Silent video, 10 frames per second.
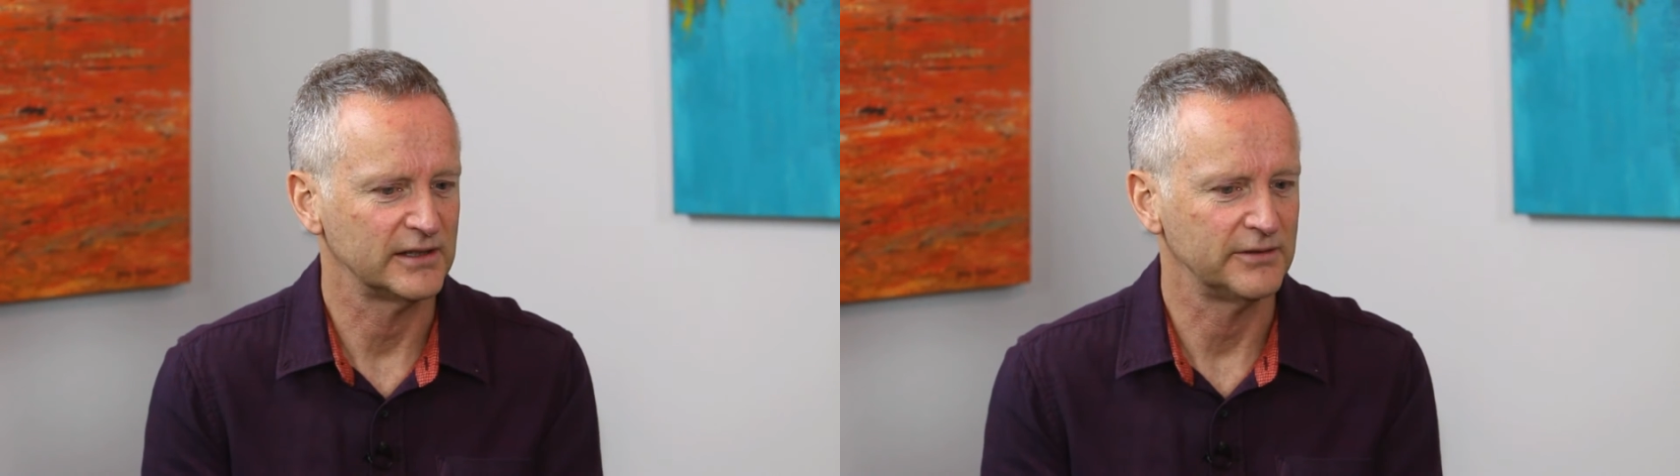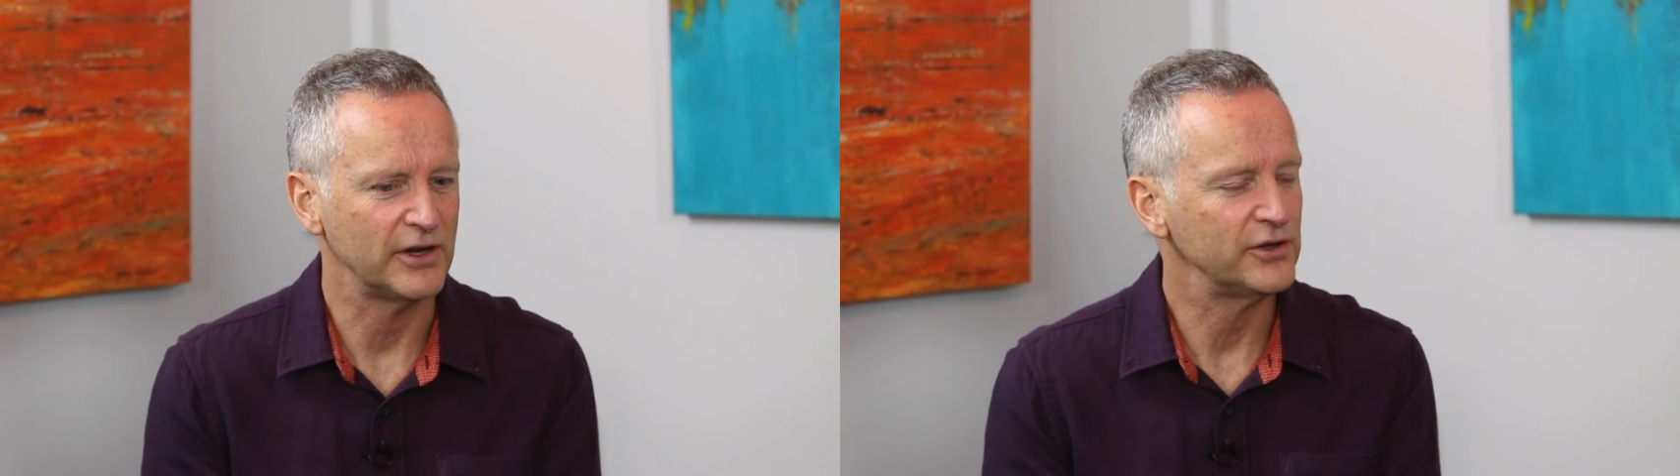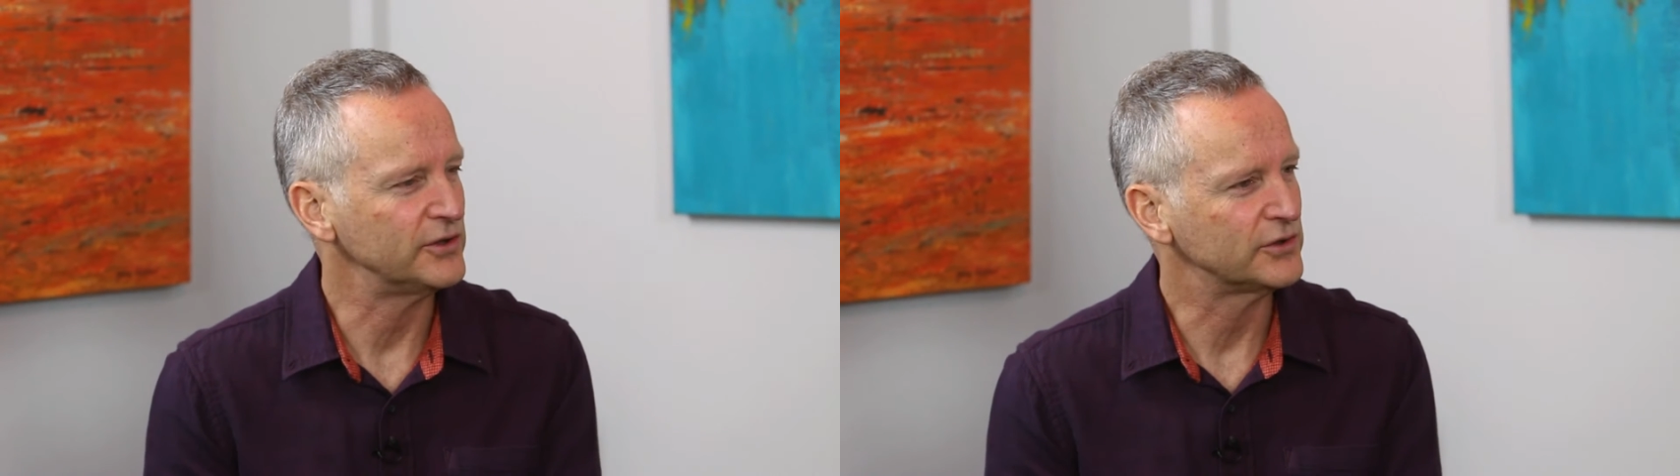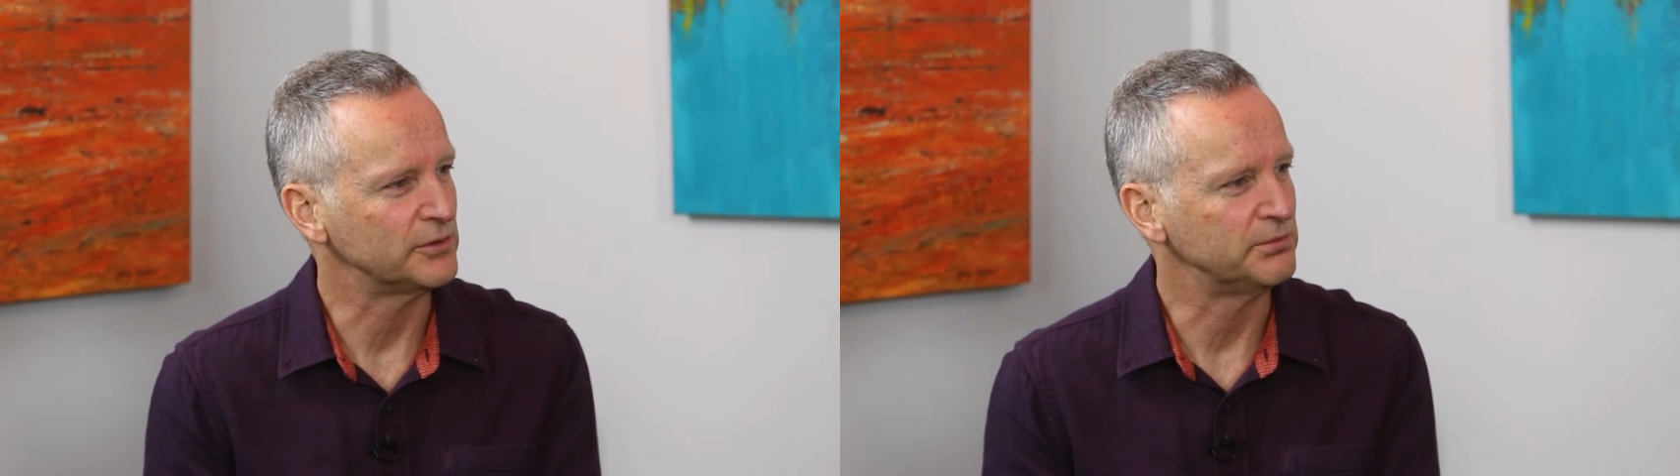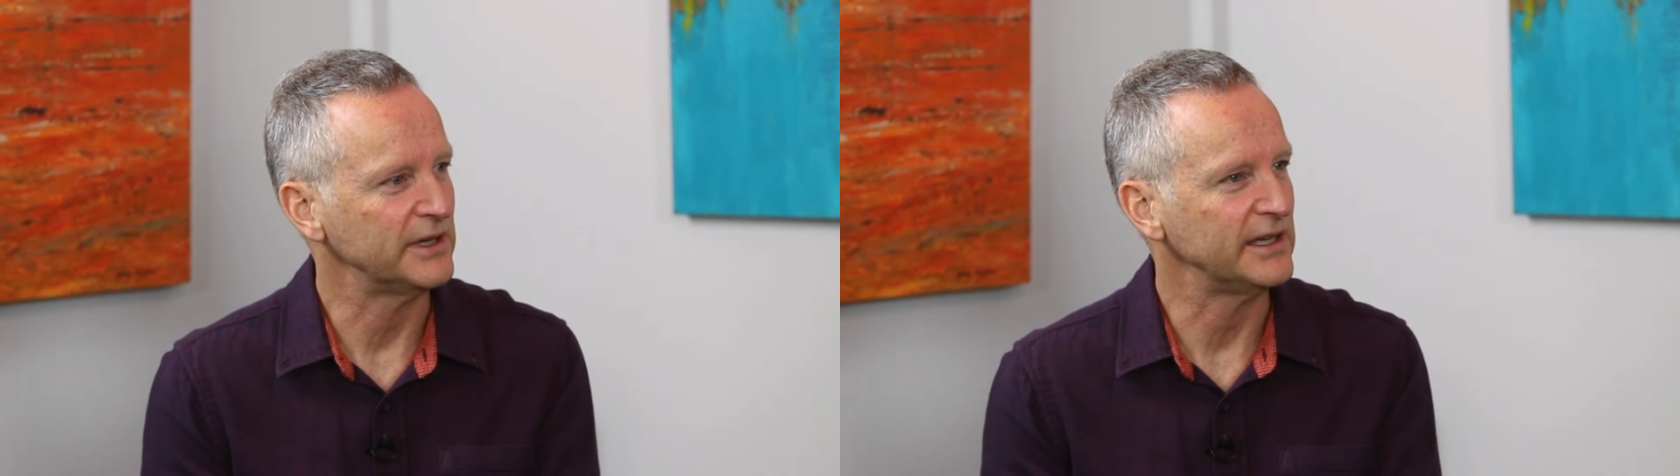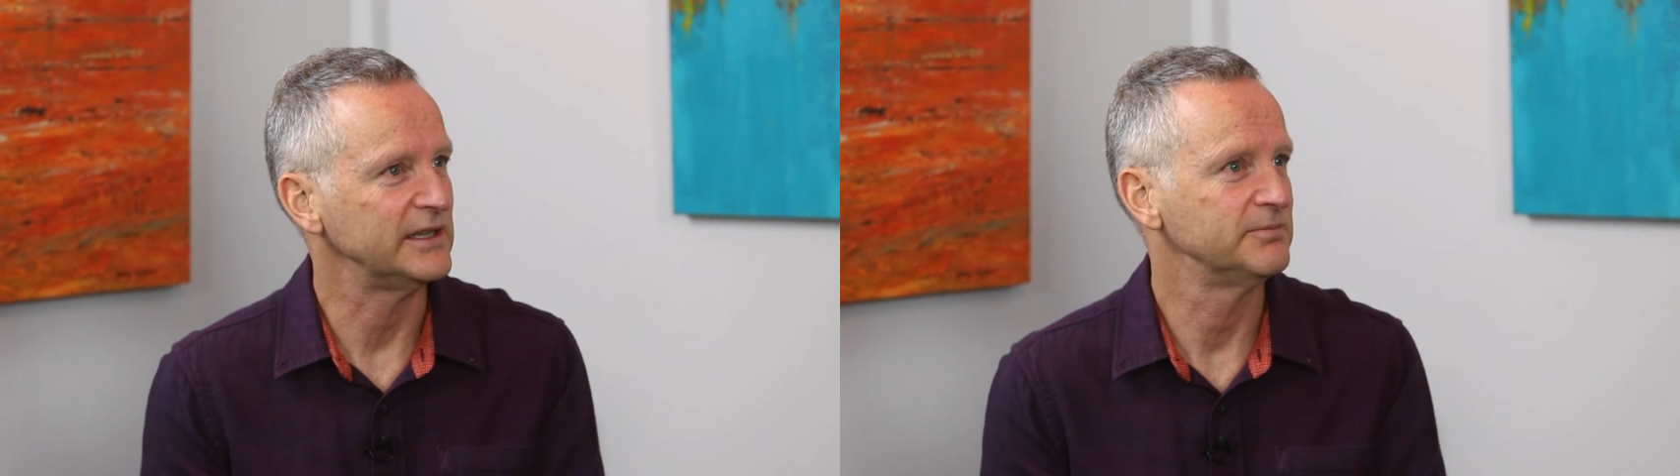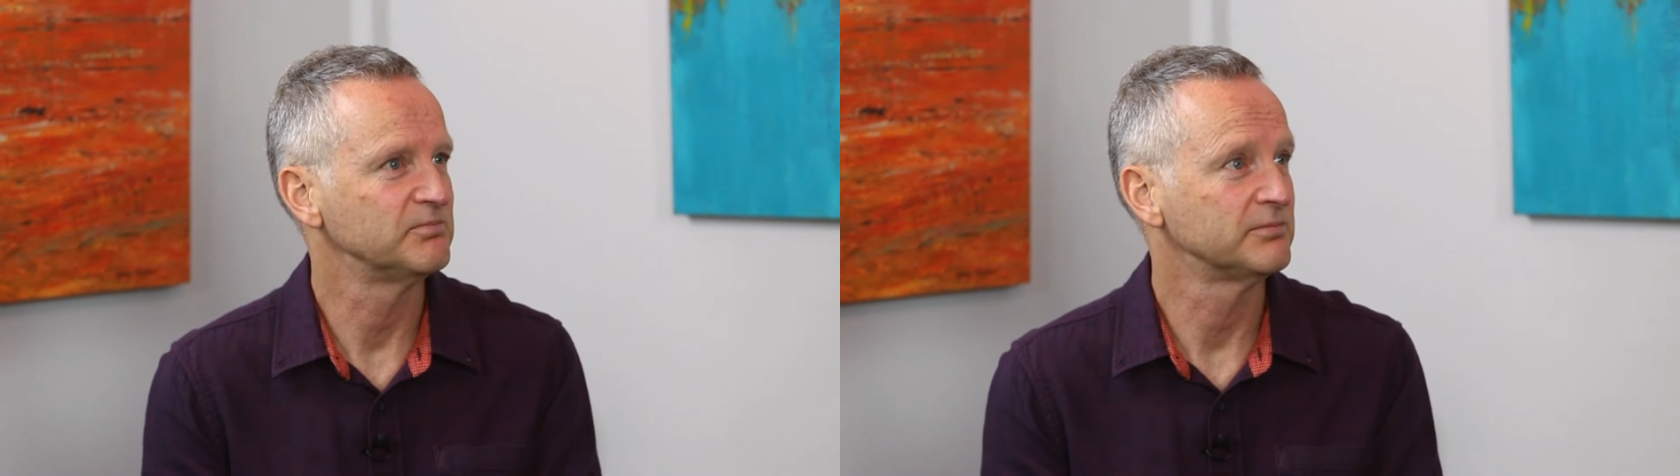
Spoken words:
a value could be